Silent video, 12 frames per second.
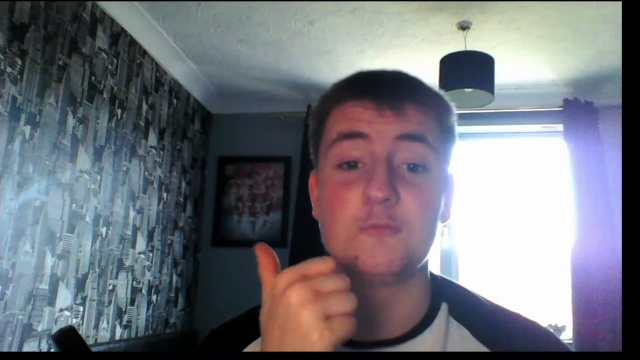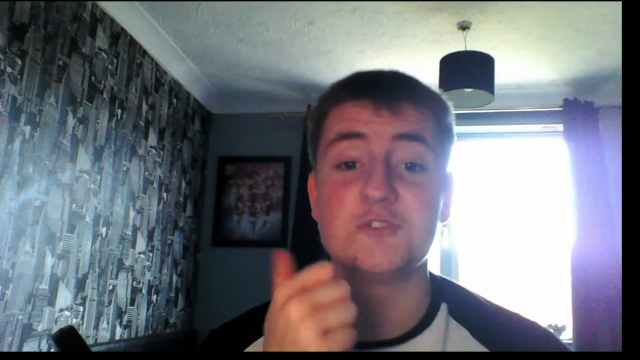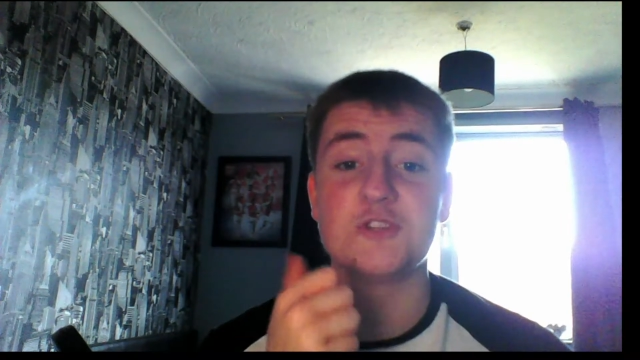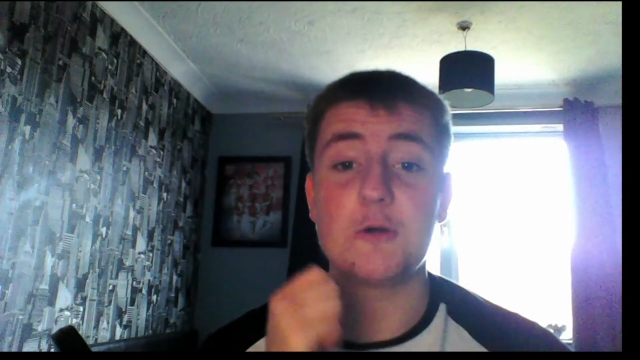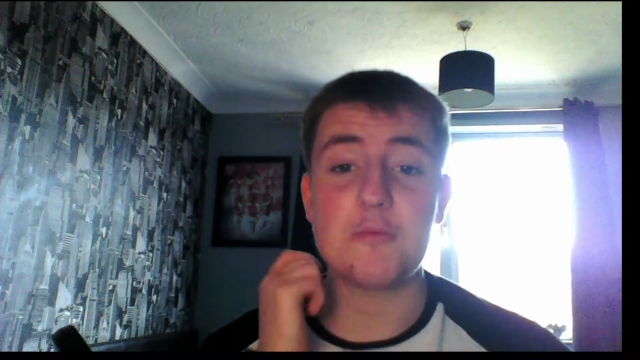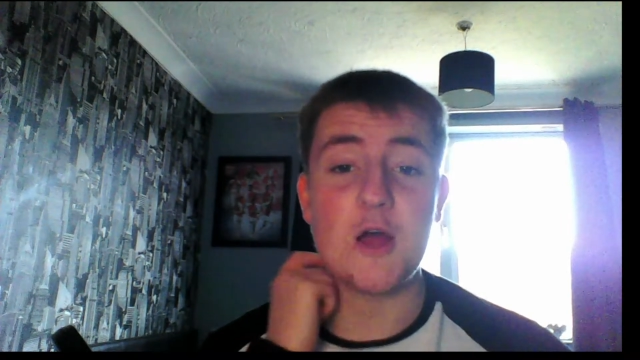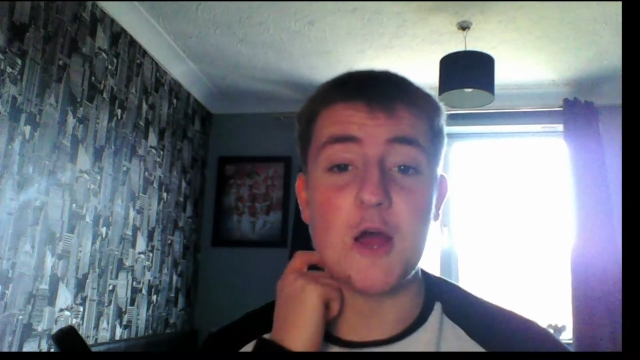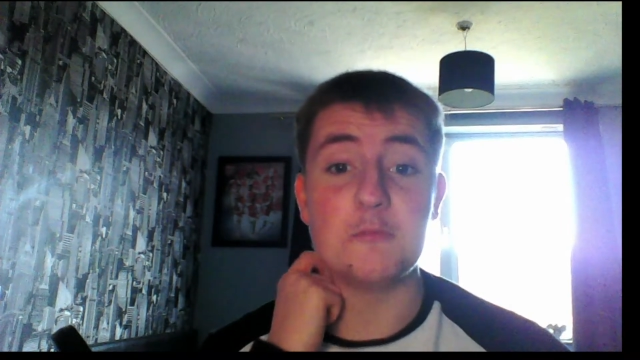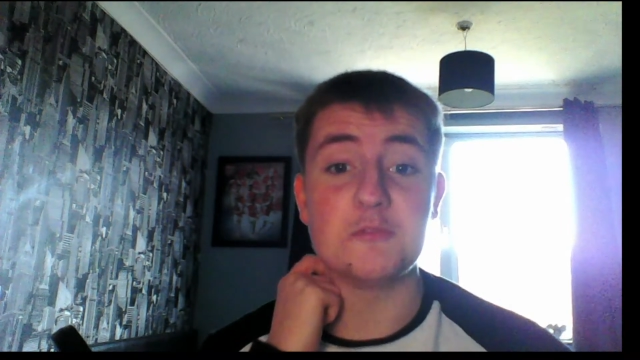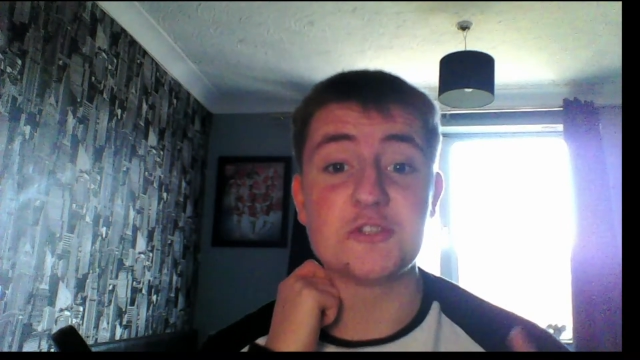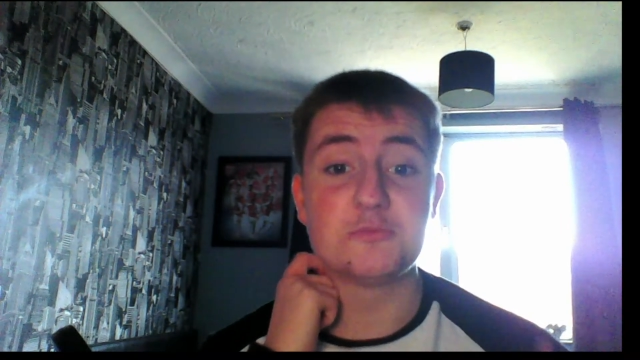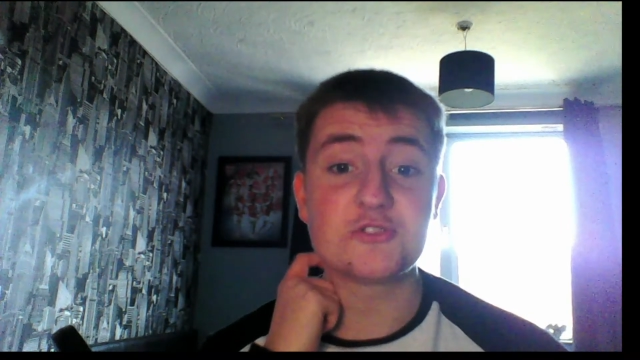up,
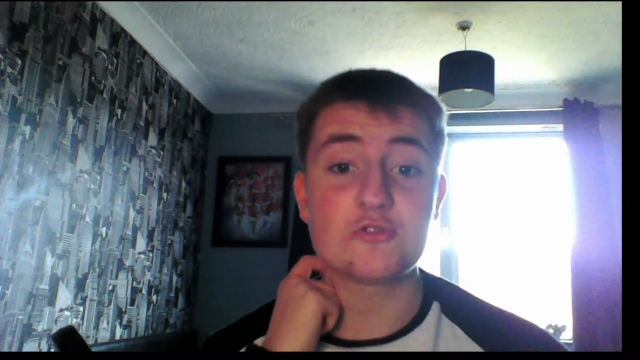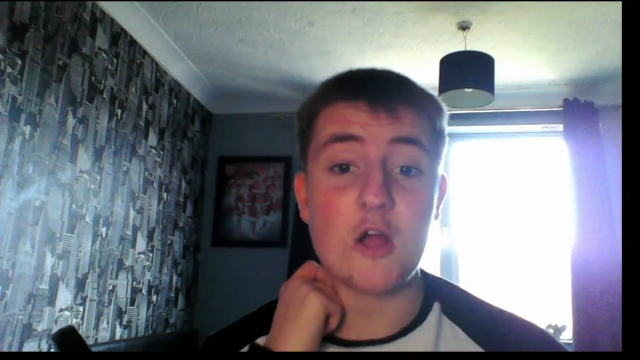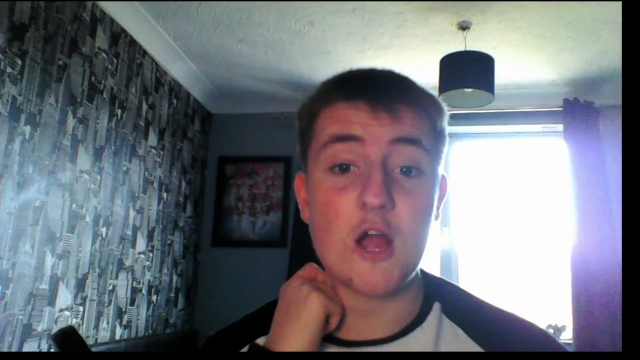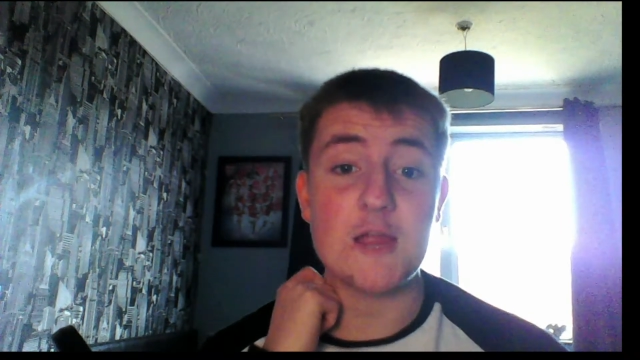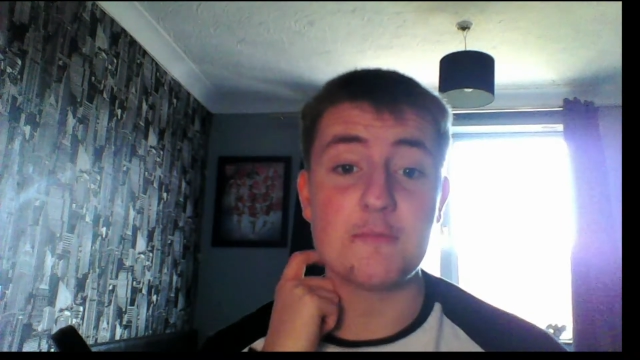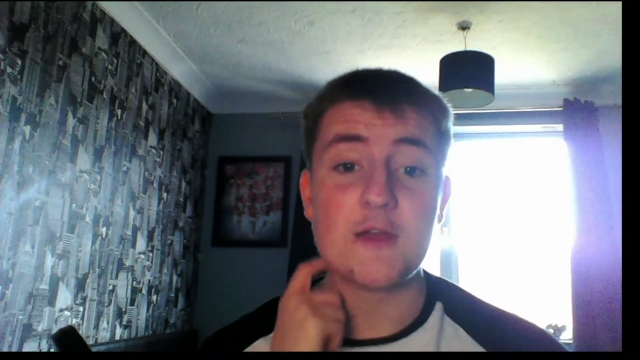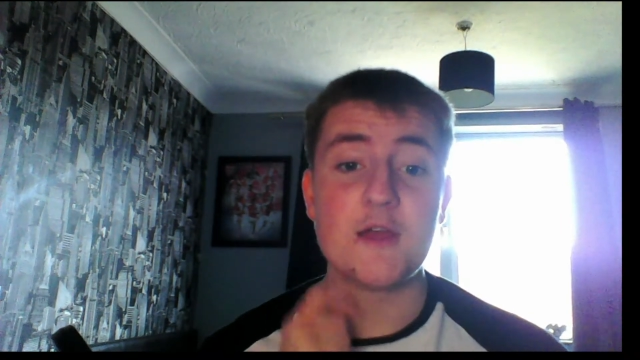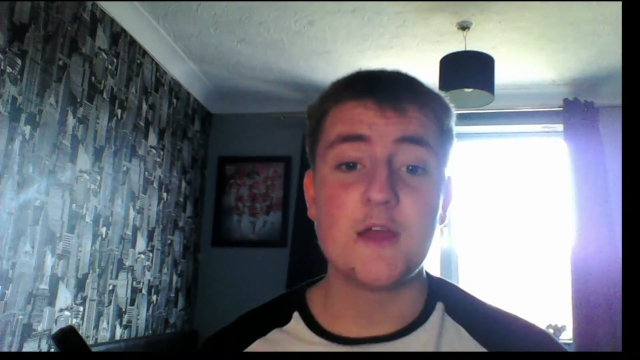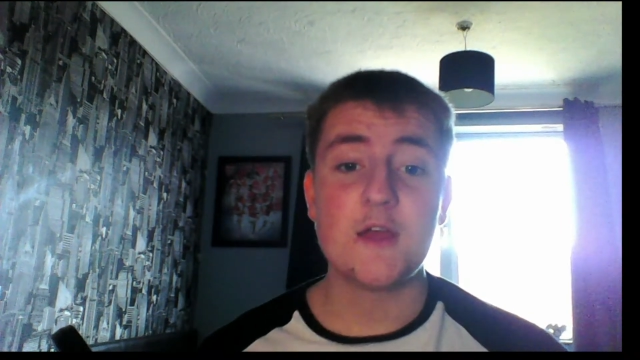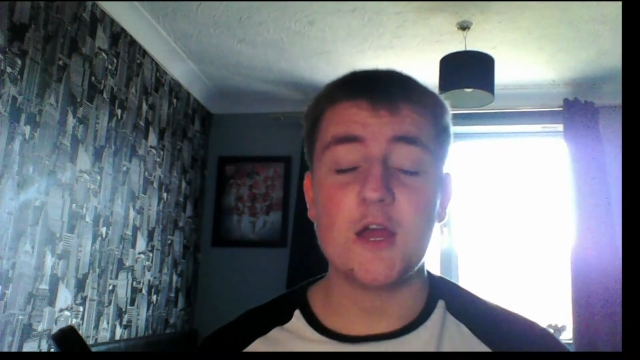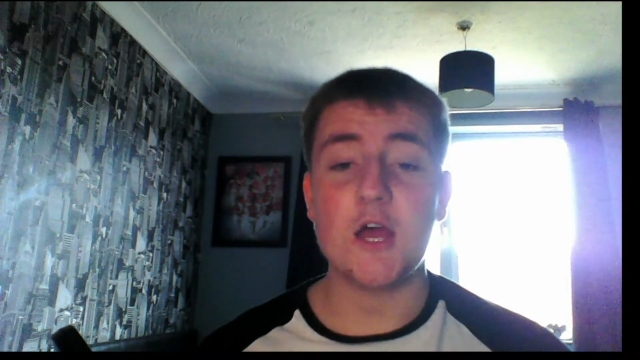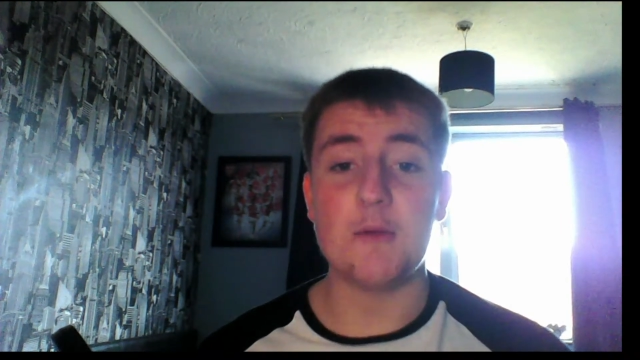subscribe,
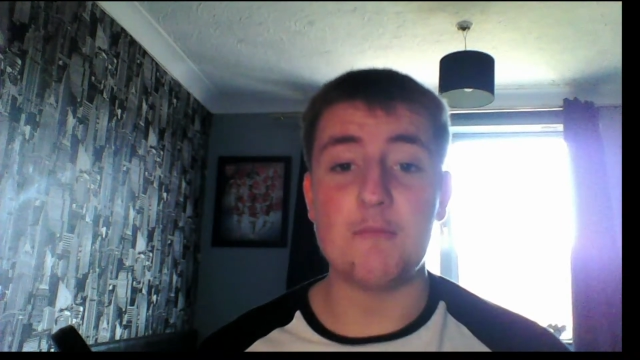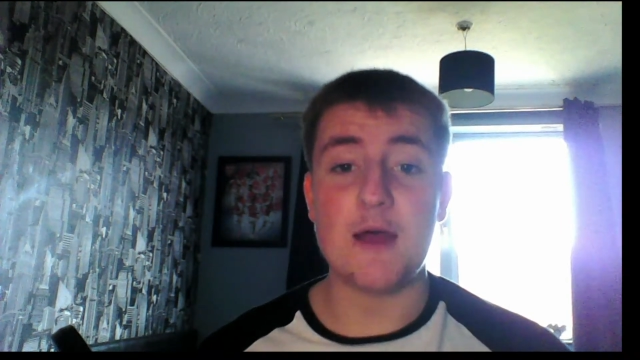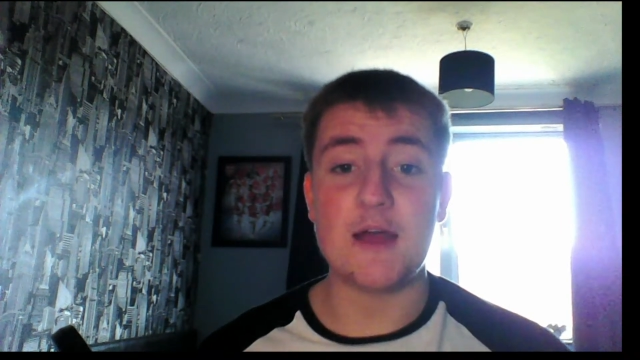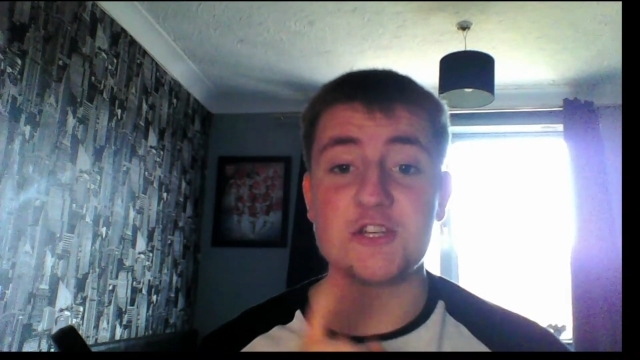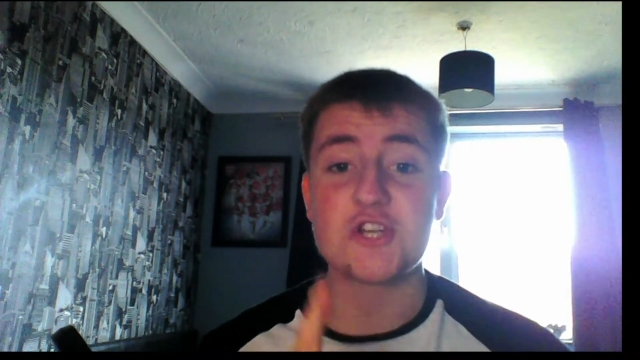and